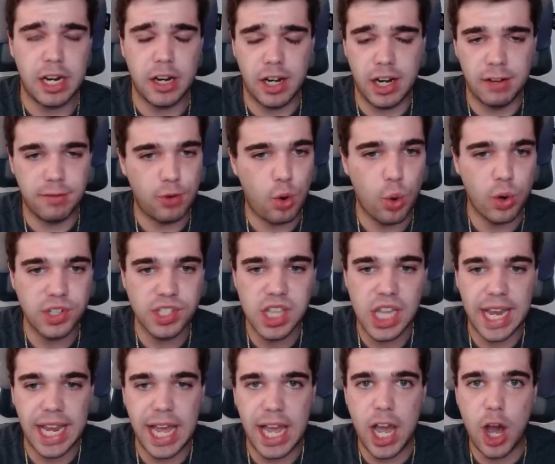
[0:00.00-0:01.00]
And of course,
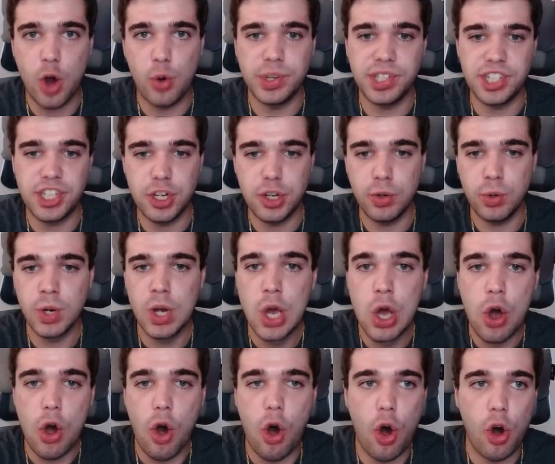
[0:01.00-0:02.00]
like I always do,
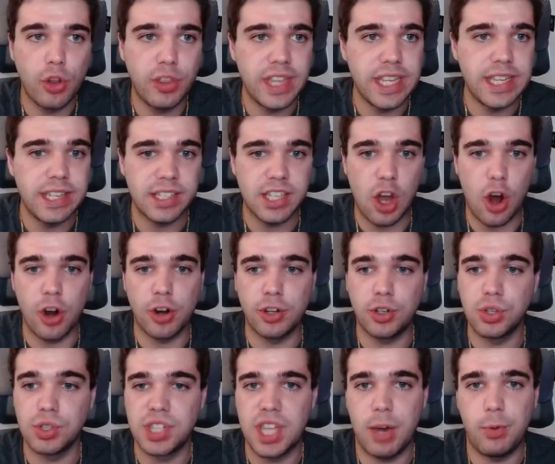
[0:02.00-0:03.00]
all these
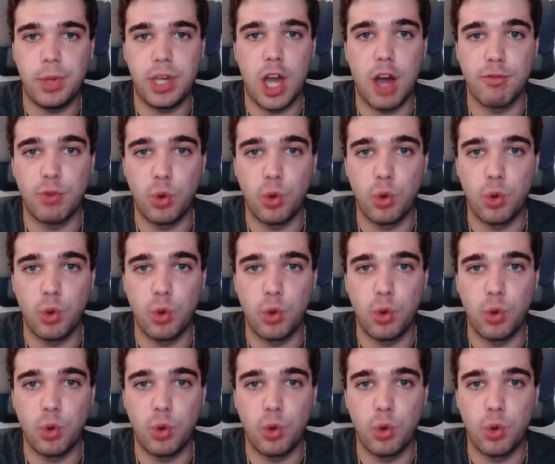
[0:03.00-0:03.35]
articles that we cover